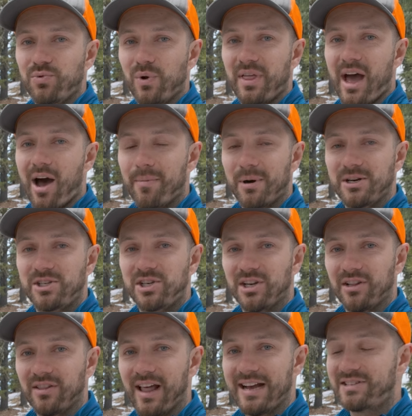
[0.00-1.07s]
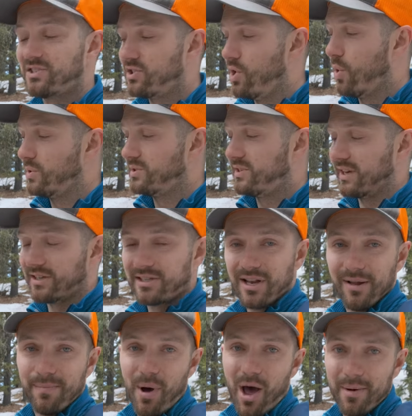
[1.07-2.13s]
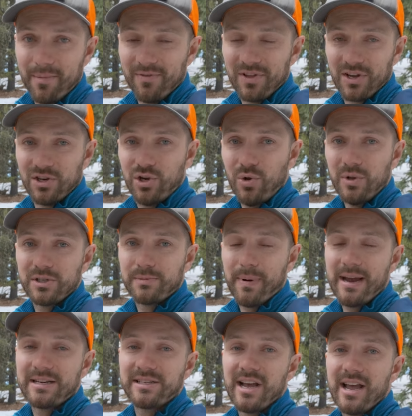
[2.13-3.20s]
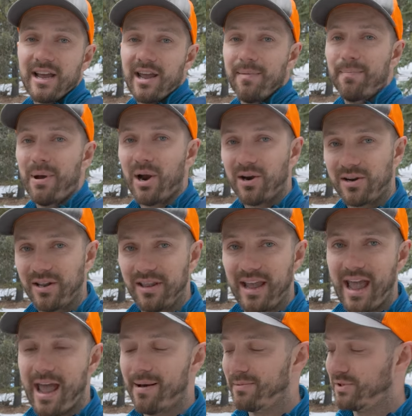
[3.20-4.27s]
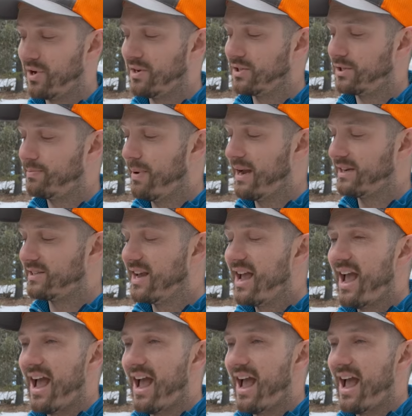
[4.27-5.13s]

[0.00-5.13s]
with how much less snow sticks to the bottom of the Kahtoola spikes compared to the Amazon spikes.